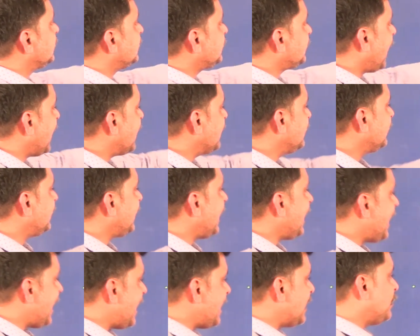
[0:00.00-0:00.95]
Sin
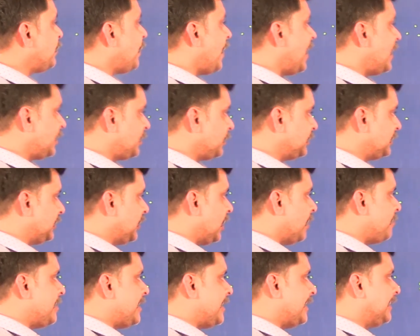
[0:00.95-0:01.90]
ka equal to
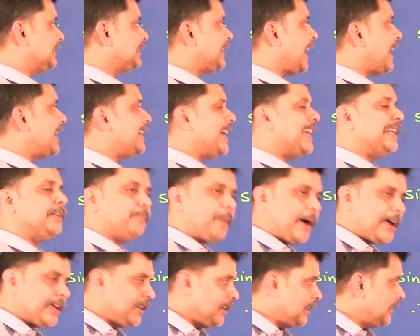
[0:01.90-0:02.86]
0 meaning sin n
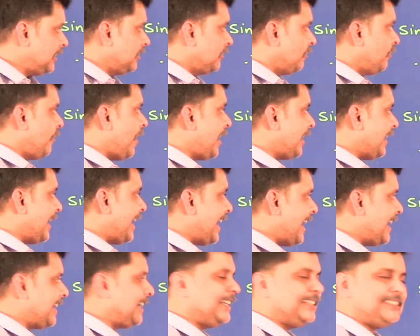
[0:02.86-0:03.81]
pi,
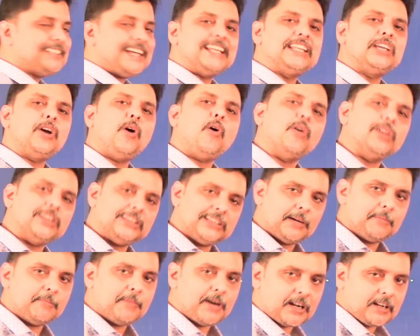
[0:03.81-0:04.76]
where n is any whole
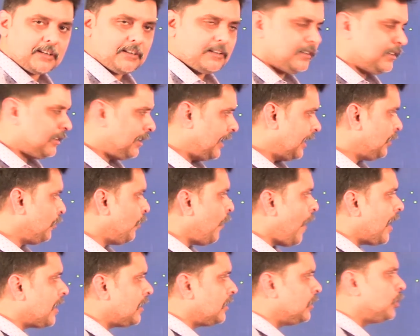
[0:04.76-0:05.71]
number like
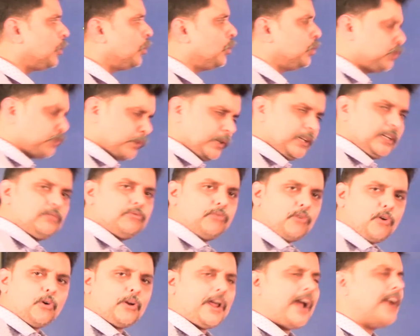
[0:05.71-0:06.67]
1, 2, 3,
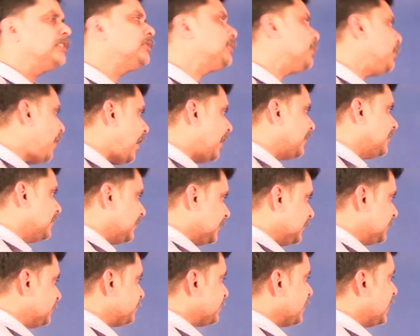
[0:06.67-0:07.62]
4 and so
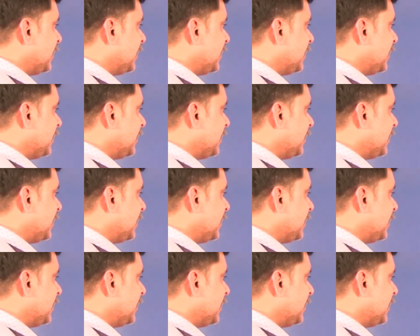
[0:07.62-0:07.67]
on.